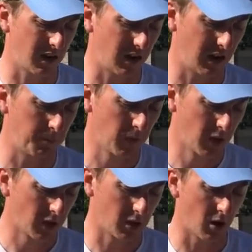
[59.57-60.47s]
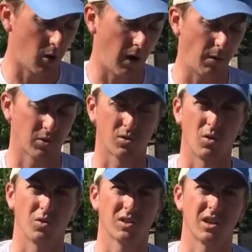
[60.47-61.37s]
I was
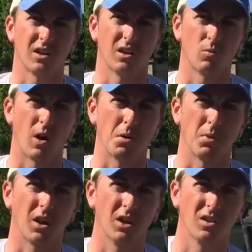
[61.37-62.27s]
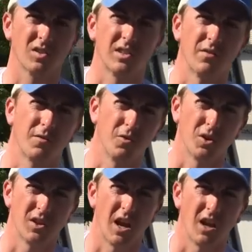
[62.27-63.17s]
throwing this on a Wright McGill
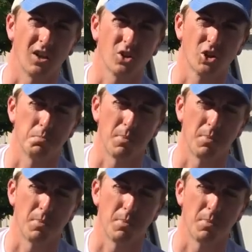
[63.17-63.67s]
7-foot 10-inch